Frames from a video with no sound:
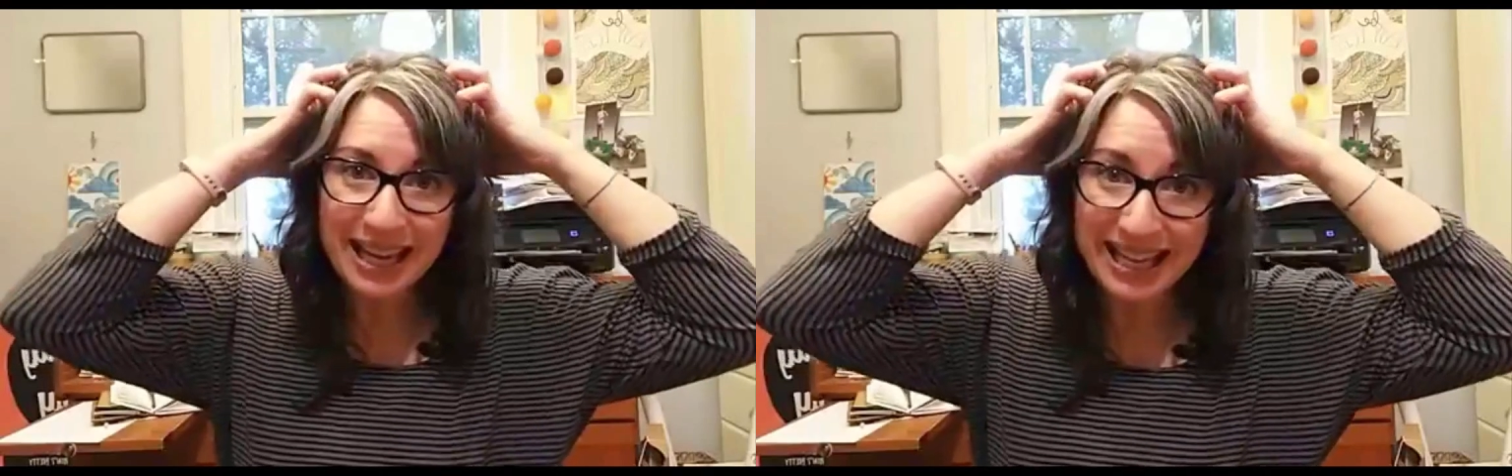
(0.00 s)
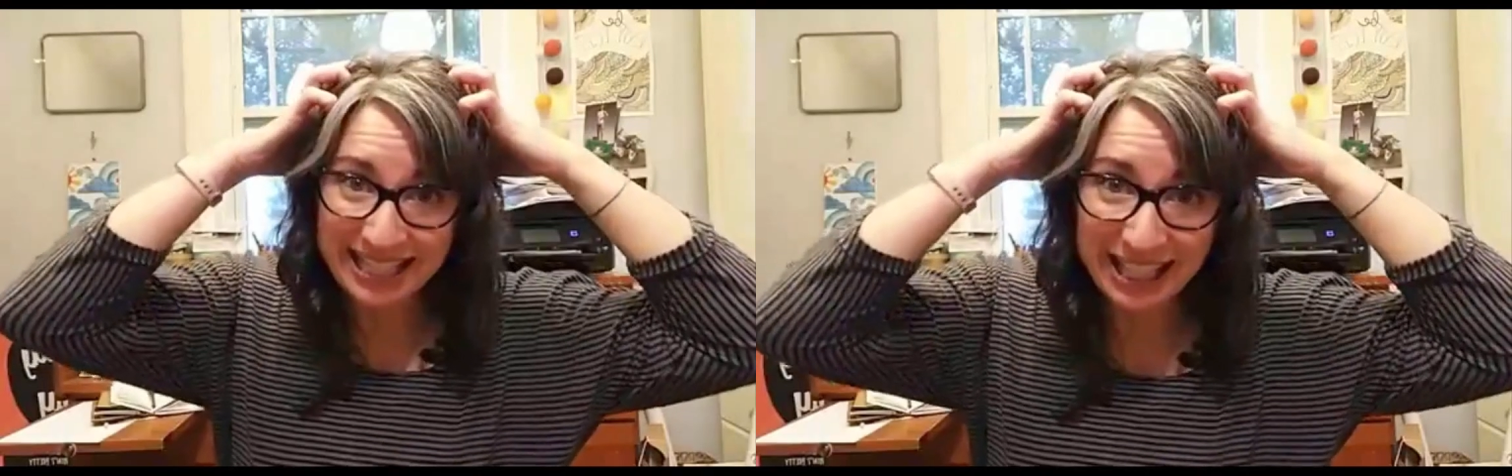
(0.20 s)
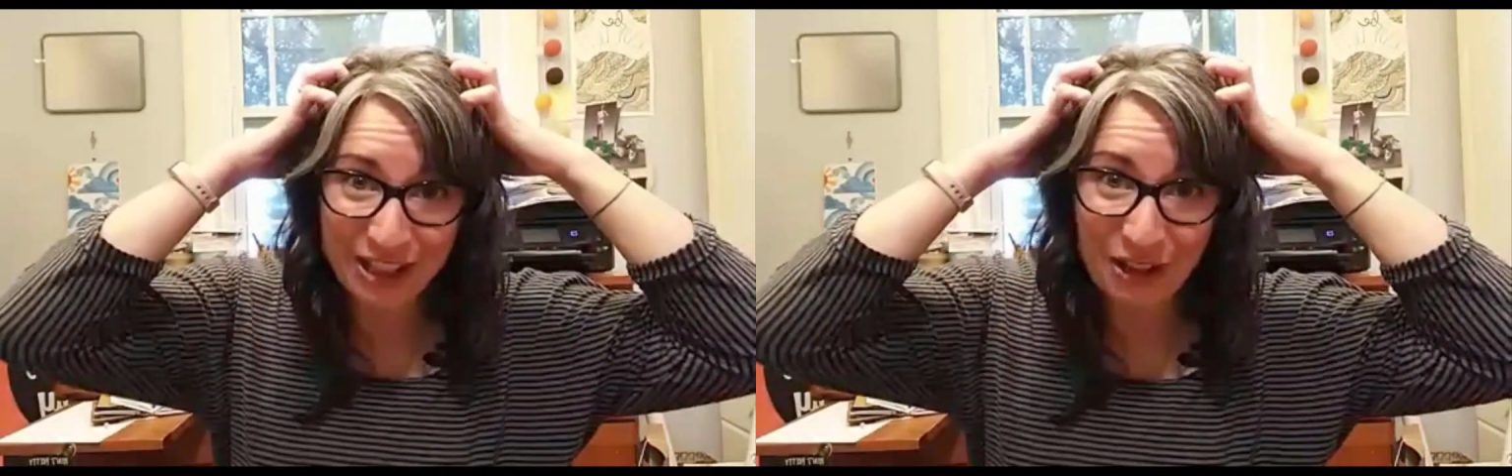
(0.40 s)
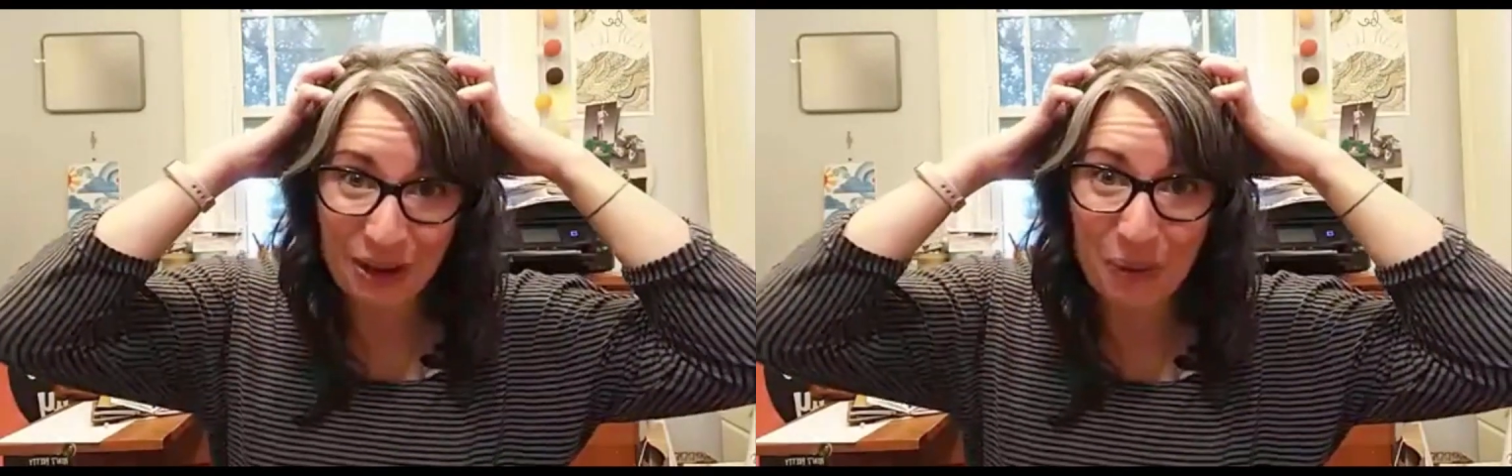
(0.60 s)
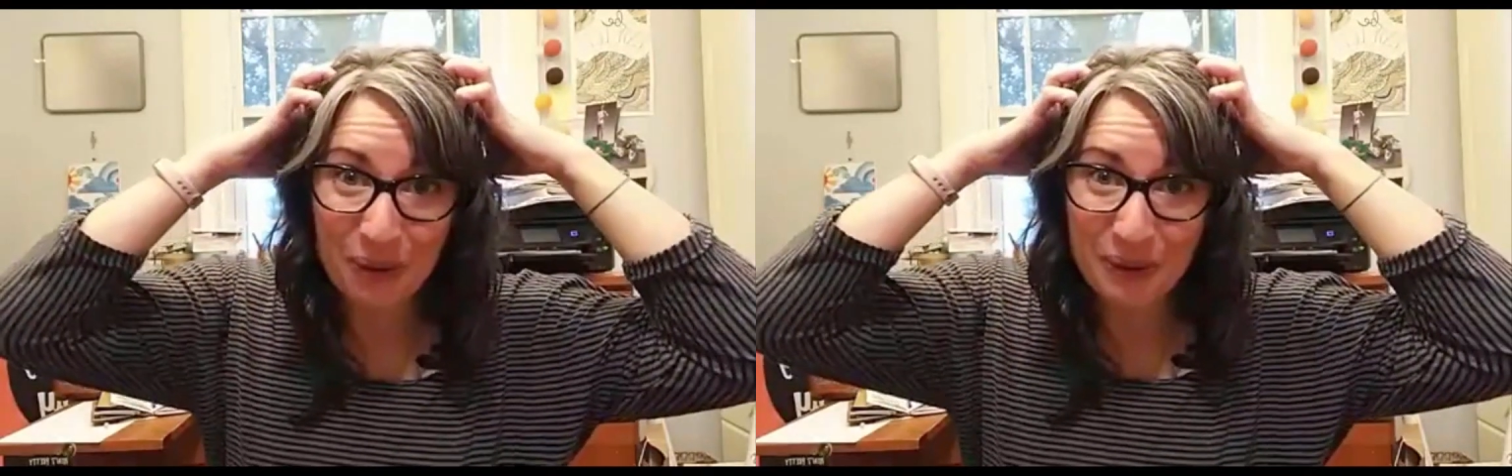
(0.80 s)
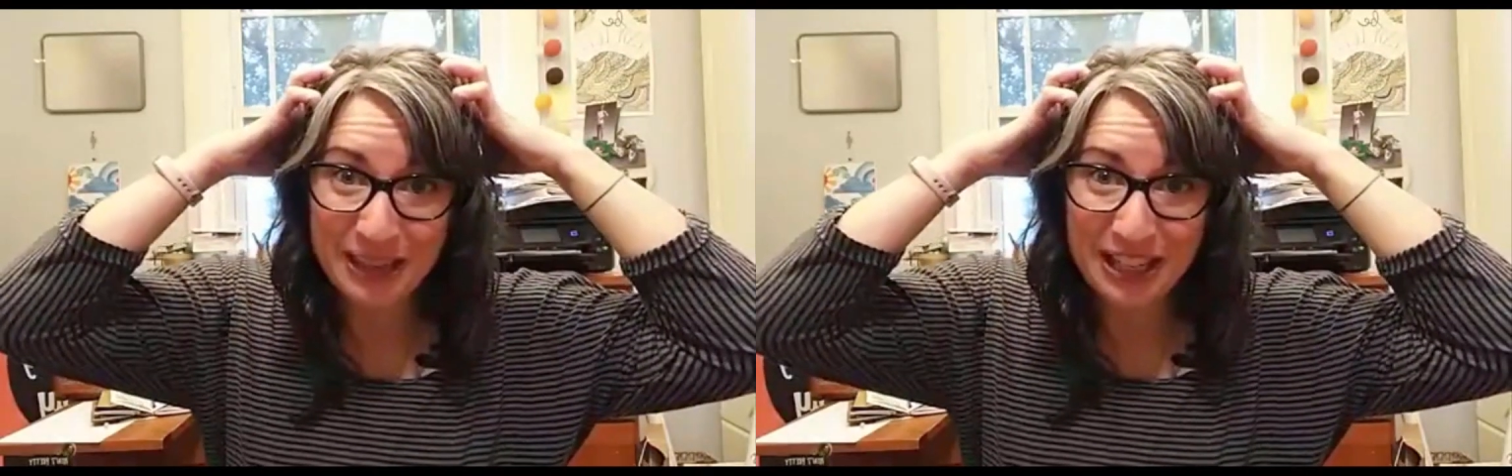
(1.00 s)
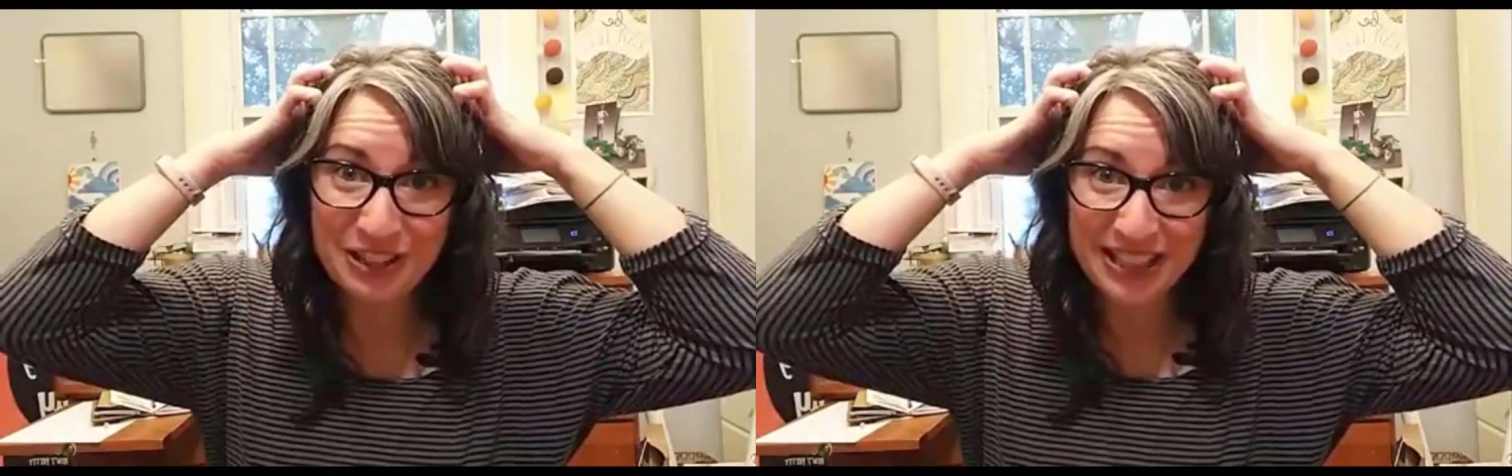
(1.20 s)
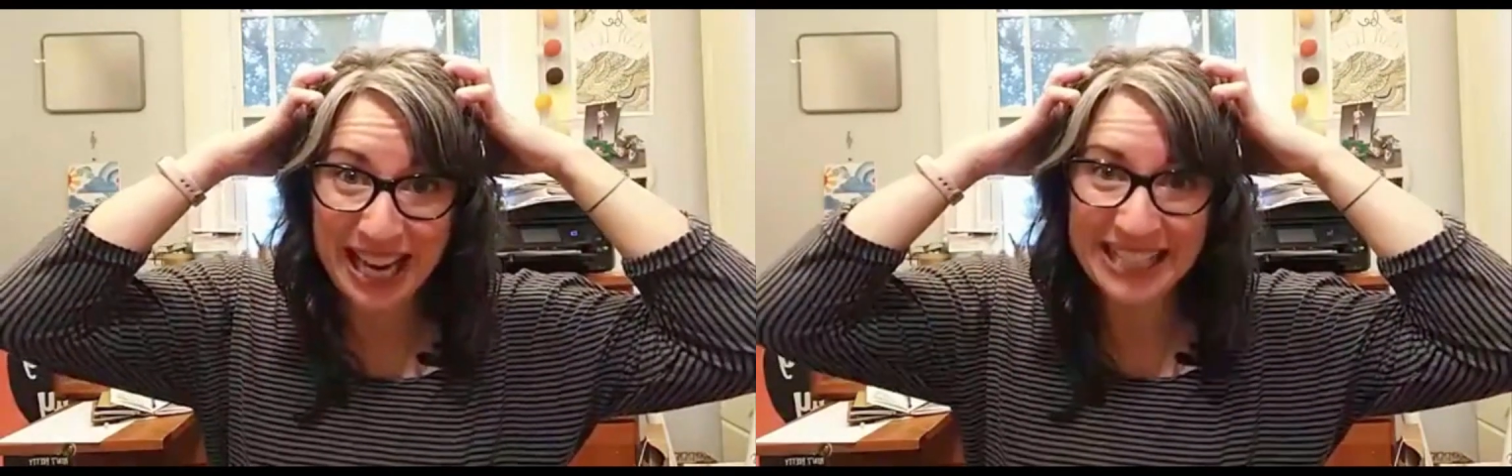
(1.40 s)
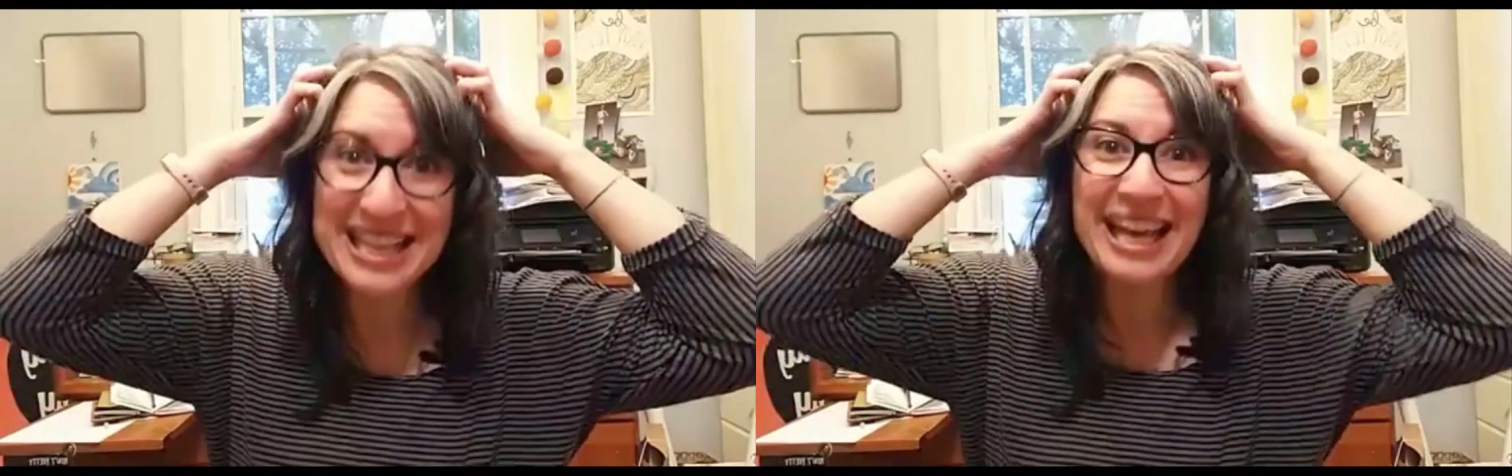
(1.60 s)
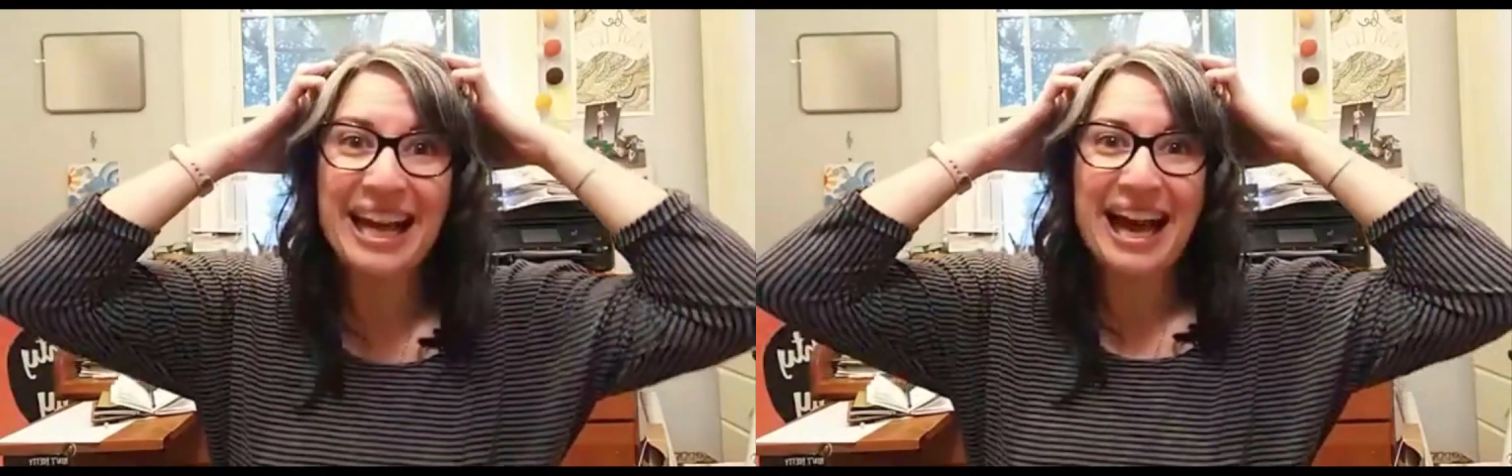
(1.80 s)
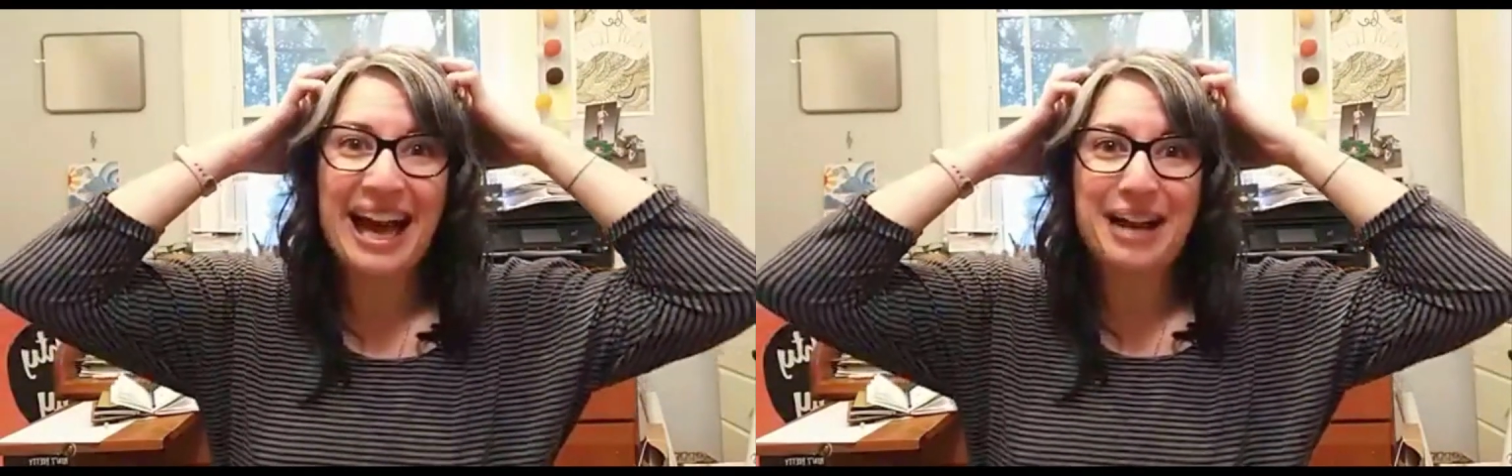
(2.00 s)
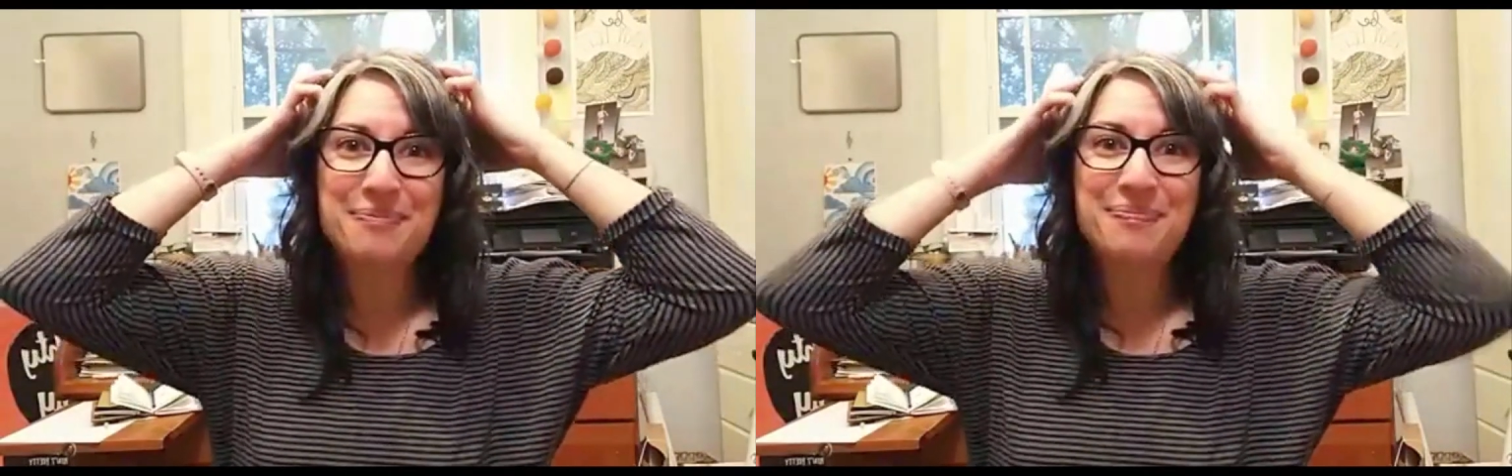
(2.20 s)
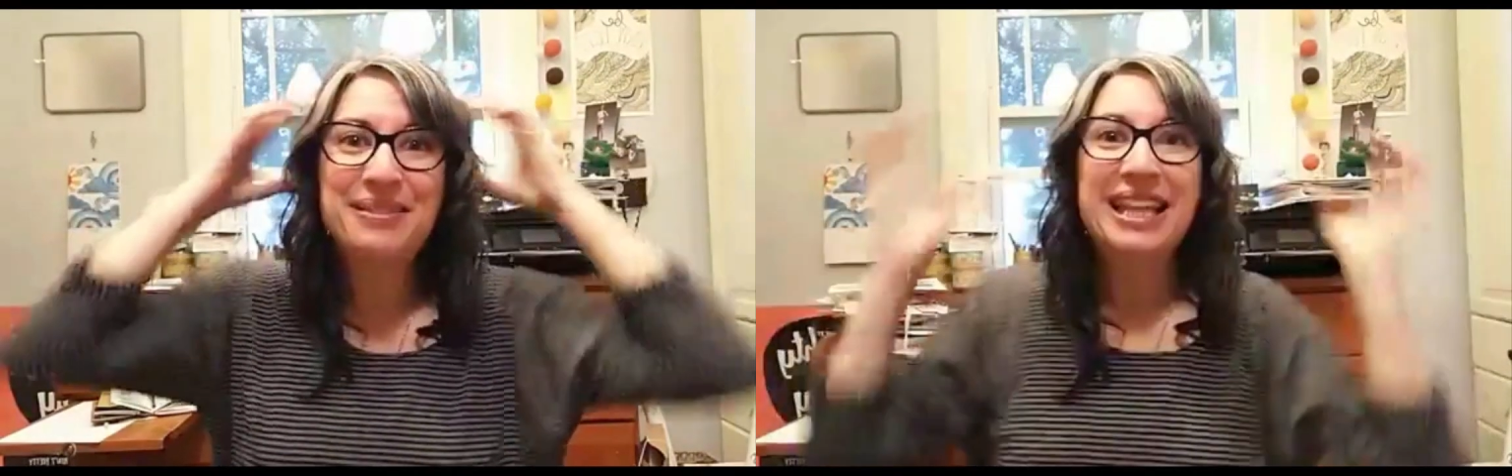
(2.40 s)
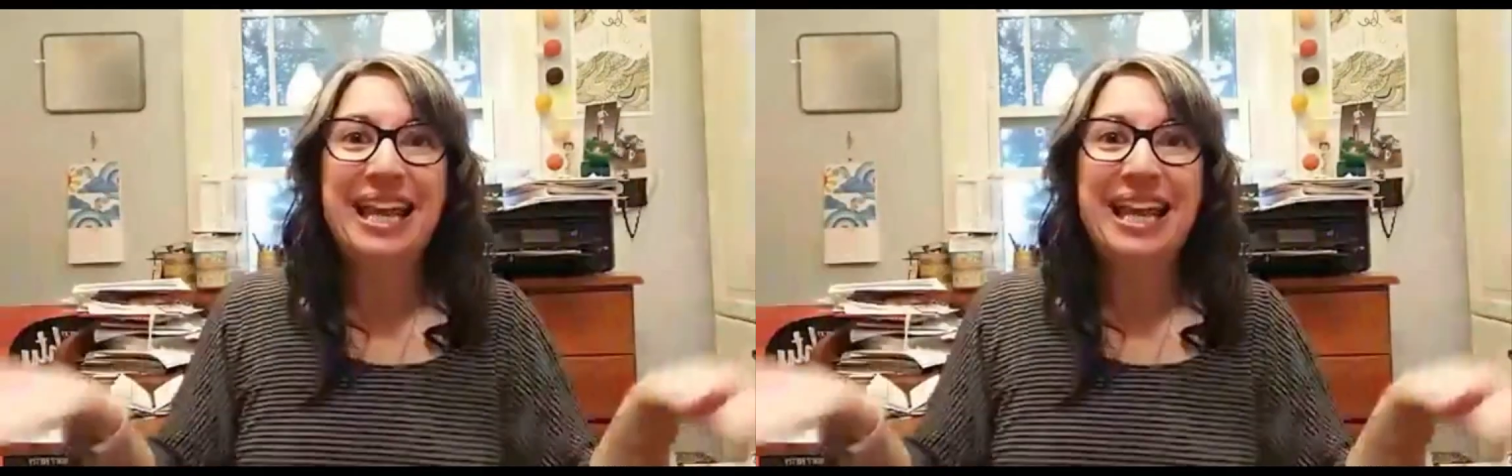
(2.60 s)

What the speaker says: in here where we create. You